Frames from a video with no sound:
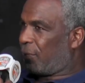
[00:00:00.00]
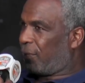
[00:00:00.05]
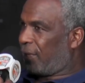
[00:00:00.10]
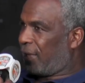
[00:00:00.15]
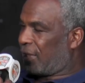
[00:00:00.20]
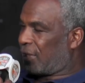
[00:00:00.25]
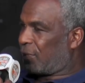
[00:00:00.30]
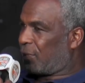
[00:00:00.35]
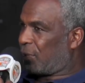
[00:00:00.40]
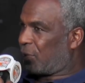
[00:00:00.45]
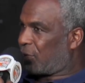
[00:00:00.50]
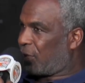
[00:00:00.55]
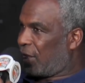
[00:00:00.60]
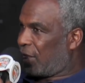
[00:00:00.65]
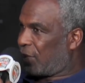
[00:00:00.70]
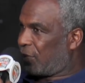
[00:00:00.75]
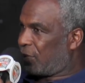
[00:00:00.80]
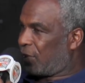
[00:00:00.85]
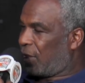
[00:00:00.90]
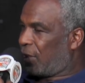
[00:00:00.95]
Vince, but
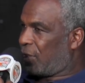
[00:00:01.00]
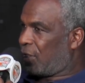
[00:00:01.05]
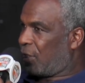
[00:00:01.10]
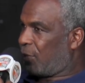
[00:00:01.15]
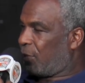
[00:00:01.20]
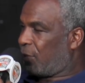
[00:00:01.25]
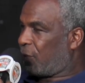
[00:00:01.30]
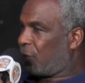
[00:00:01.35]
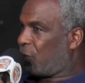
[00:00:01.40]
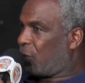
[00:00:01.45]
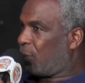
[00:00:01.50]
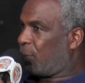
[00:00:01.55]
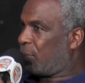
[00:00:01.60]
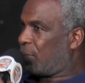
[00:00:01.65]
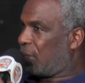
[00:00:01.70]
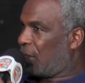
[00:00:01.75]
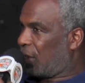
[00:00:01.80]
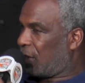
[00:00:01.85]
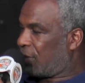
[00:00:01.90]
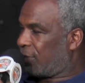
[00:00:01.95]
Tracy was there the year before. But,
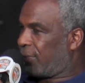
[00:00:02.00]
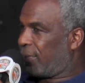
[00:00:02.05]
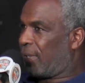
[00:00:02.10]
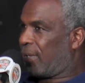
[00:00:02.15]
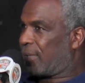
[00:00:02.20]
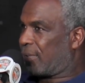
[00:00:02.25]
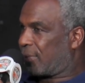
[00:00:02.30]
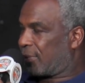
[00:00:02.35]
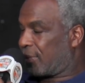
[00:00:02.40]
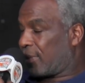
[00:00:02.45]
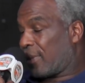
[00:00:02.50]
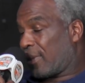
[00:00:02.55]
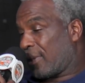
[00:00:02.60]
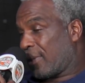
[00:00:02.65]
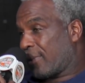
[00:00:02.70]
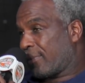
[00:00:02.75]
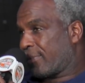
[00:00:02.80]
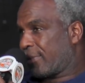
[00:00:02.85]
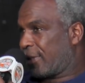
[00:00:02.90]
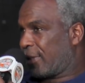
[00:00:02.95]
yes, Vince,
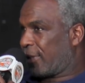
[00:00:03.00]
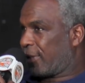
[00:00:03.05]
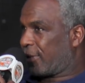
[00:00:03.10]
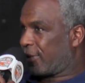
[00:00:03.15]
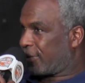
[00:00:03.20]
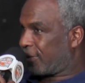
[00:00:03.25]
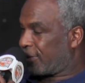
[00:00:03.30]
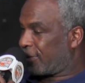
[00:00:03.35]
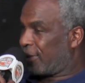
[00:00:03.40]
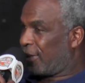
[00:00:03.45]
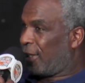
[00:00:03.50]
you know,